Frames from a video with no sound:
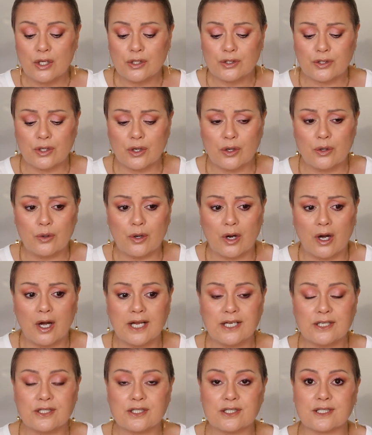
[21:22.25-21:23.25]
So
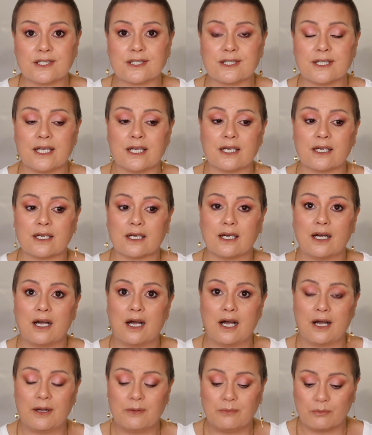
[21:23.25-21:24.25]
I just think
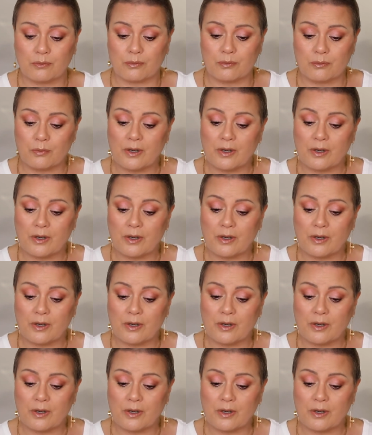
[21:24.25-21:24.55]
I'm